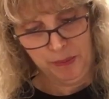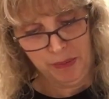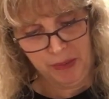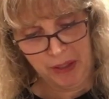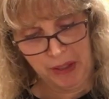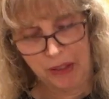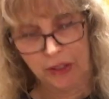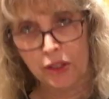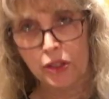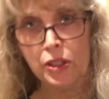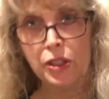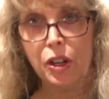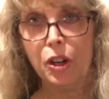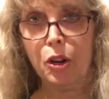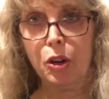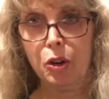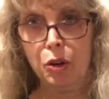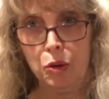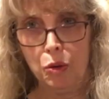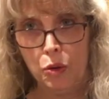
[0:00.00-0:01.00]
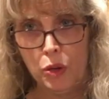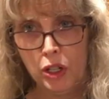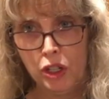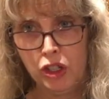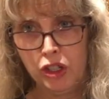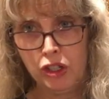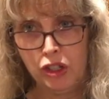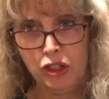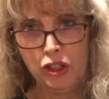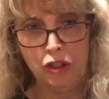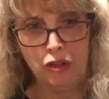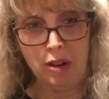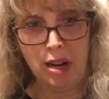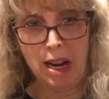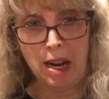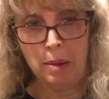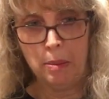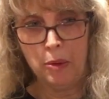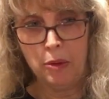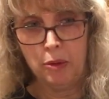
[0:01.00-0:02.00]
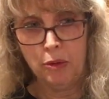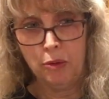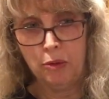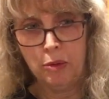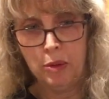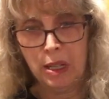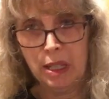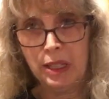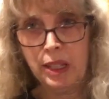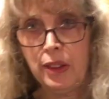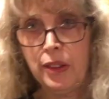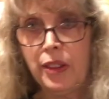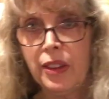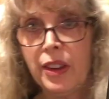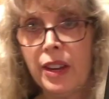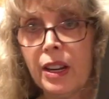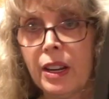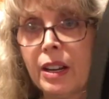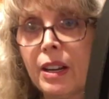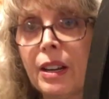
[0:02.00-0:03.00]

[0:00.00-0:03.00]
This is a gorgeous strap, really thick.